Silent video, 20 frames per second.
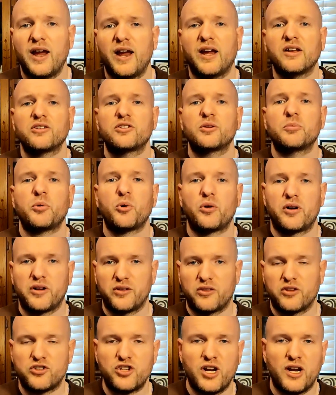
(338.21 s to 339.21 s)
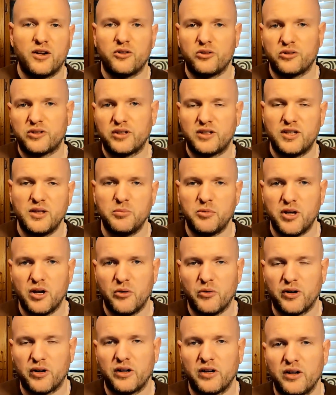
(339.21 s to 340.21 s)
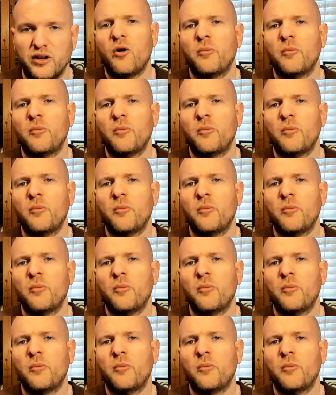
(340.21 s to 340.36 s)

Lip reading: and supporting the channel to keep going.